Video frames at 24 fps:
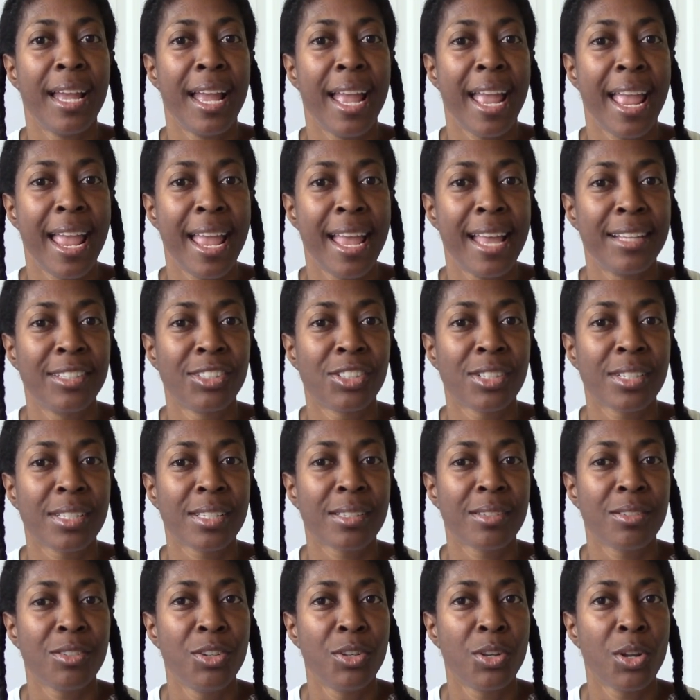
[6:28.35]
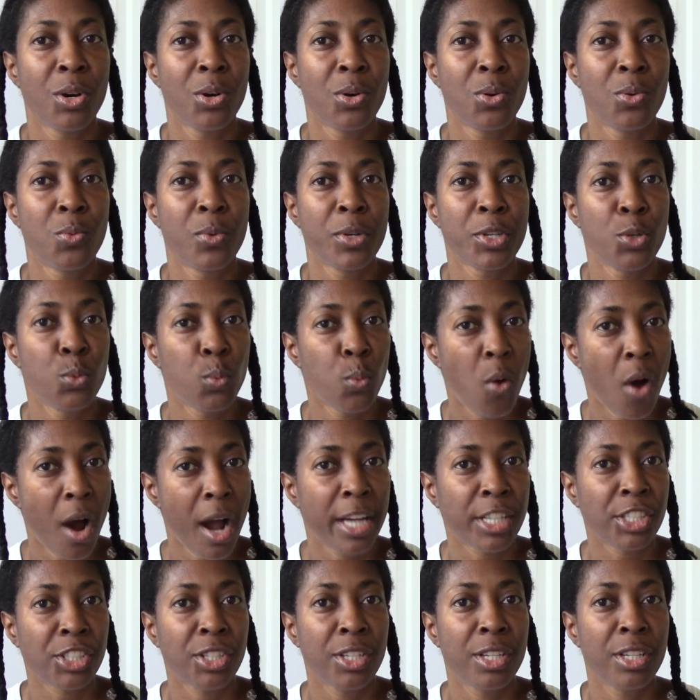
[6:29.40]
And just, you know, when you
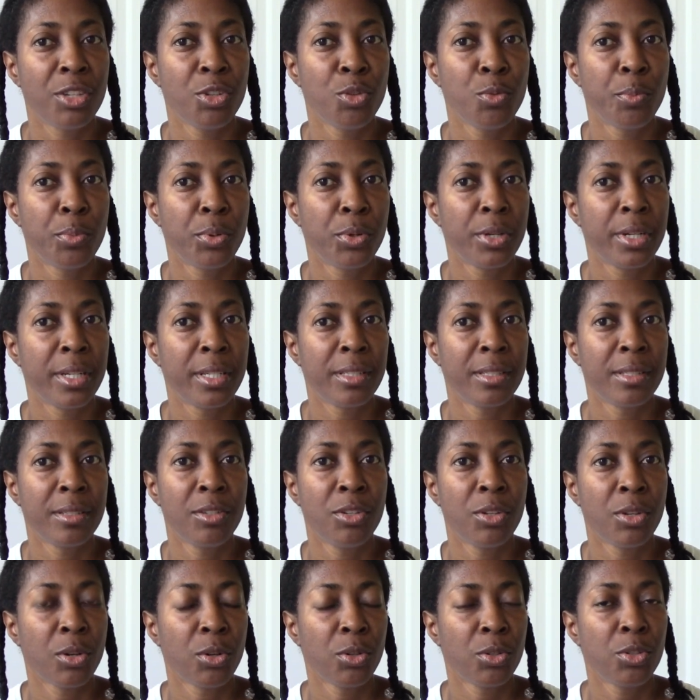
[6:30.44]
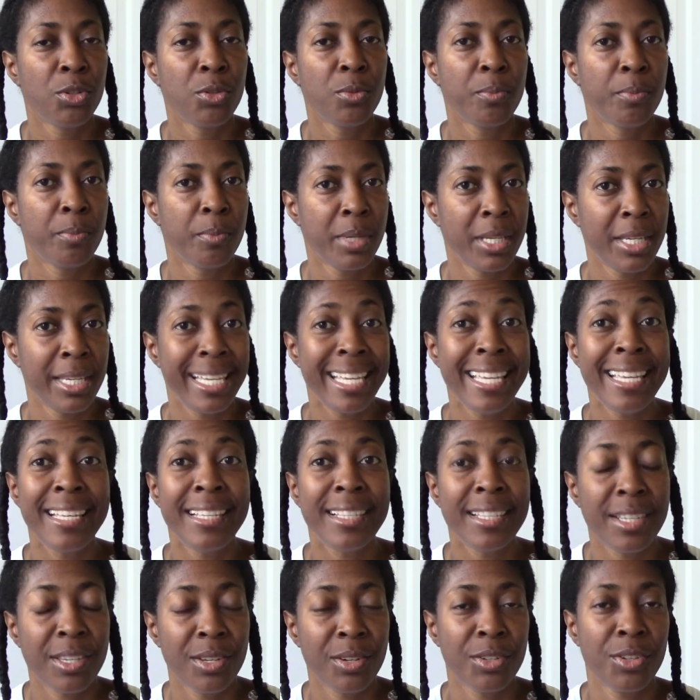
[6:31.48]
wash it, you put, you know, you be
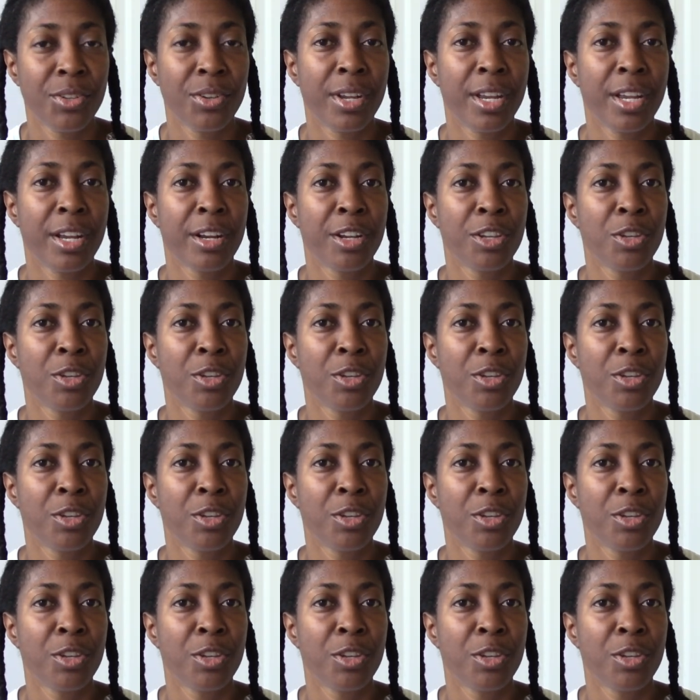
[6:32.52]
easy on your hair.